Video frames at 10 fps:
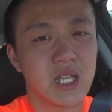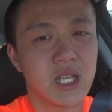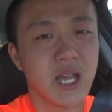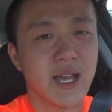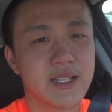
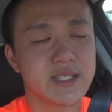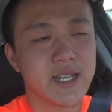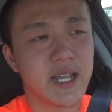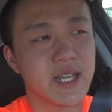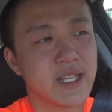yeah
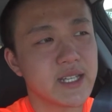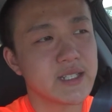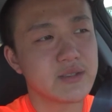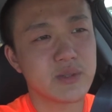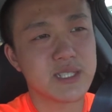today
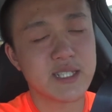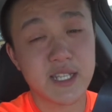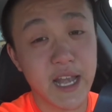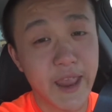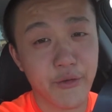this was just
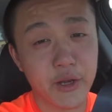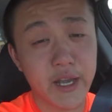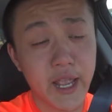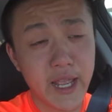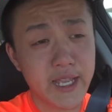an errand
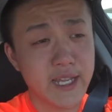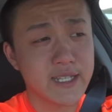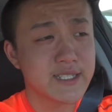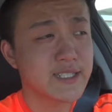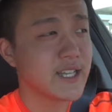day I
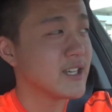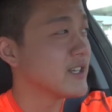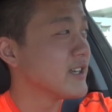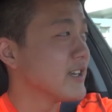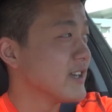
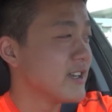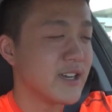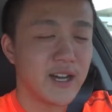guess